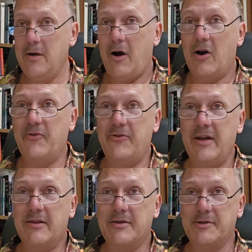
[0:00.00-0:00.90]
our
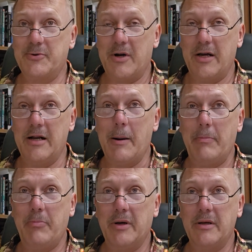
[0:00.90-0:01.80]
faith is dried up,
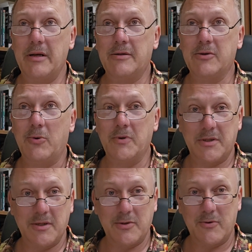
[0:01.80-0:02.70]
but it's always
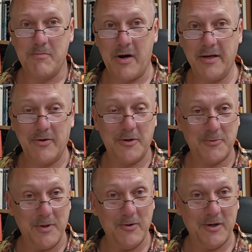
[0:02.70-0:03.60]
this reminder
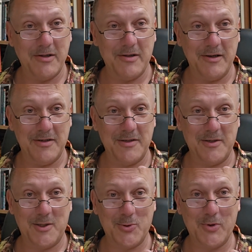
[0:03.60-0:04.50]
as we look at this, and
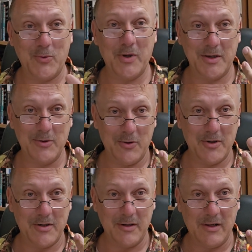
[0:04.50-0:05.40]
this is where we can look
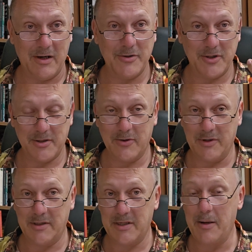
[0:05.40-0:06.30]
at Elijah as a good
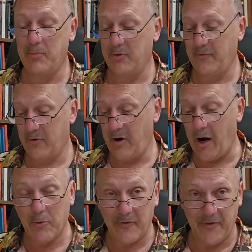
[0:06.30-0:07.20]
example for
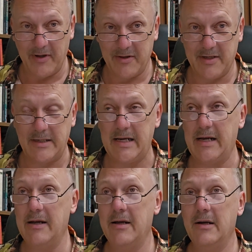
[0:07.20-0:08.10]
our faith
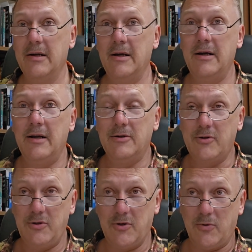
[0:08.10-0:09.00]
today.
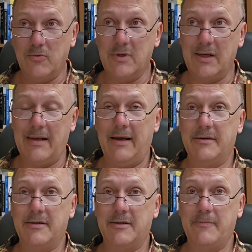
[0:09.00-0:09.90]
Don't
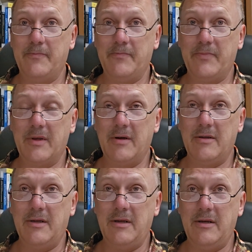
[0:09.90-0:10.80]
let
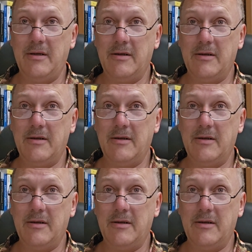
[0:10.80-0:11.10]
the